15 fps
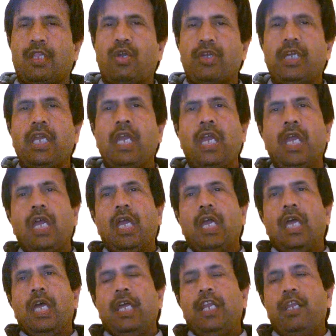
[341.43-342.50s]
Okay.
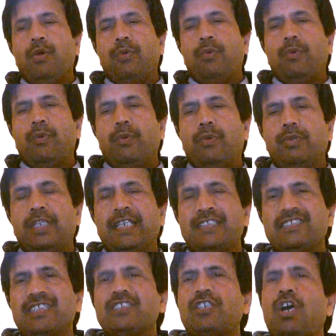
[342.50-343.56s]
Now, the
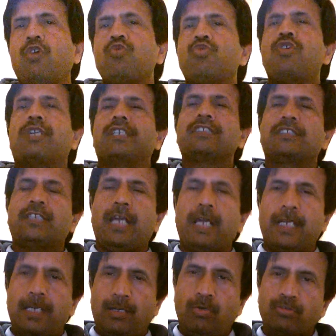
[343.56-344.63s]
next thing is how do doctors
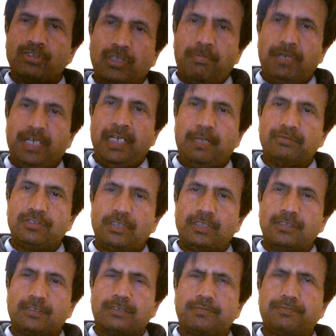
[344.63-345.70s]
diagnose the brain
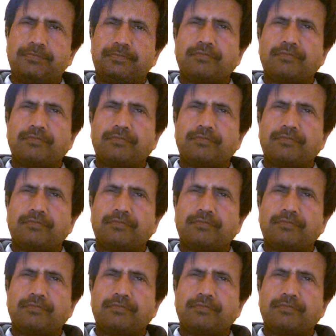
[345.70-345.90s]
abscess?